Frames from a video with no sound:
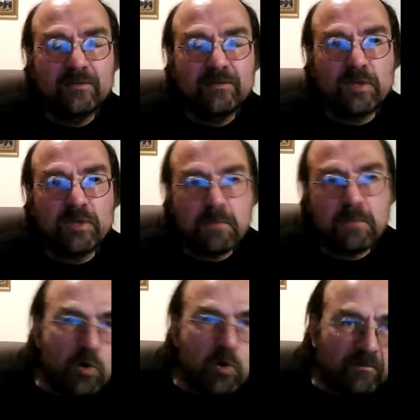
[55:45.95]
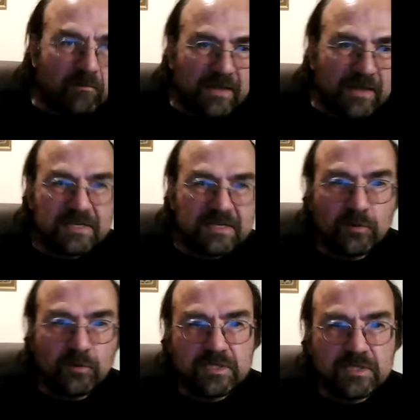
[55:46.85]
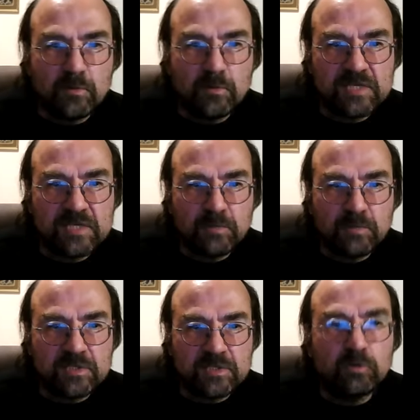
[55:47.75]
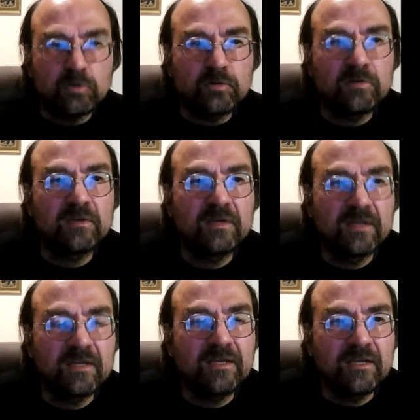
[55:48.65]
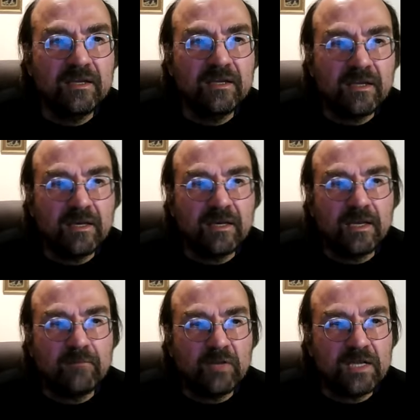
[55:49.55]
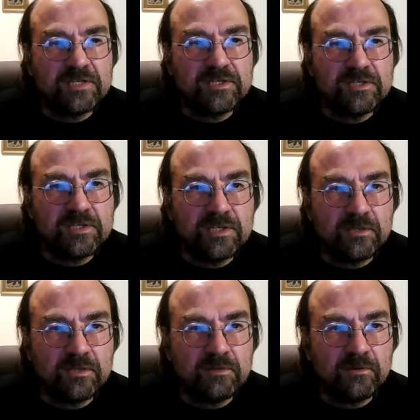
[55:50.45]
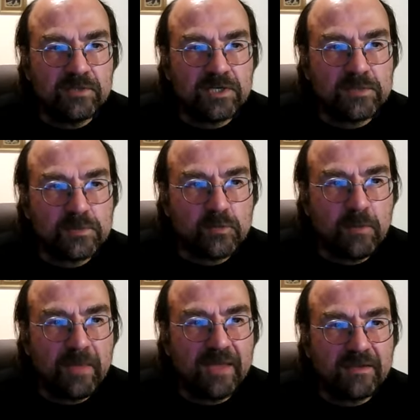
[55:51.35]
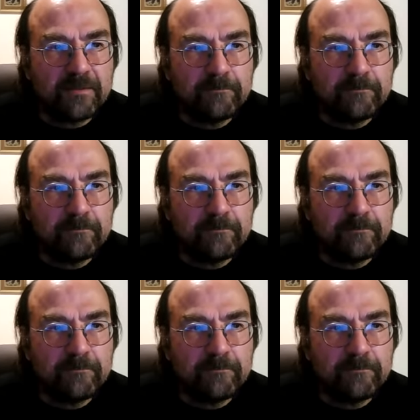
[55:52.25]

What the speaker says: We can be more effective and also more responsible in relation to the judgments we make.